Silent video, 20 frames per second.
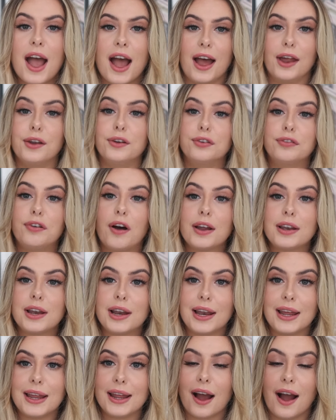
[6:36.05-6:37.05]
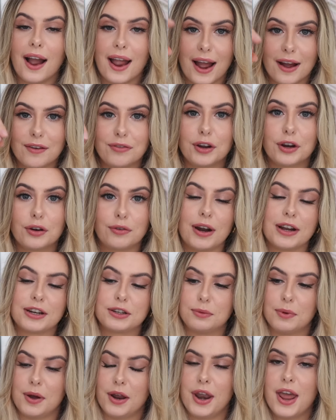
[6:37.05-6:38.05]
and finally I have a
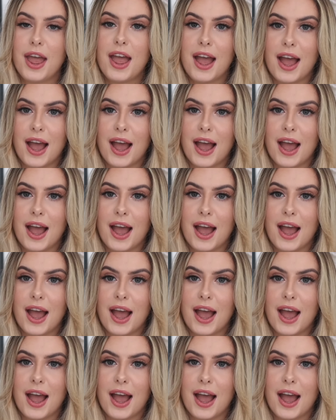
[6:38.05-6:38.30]
correct one.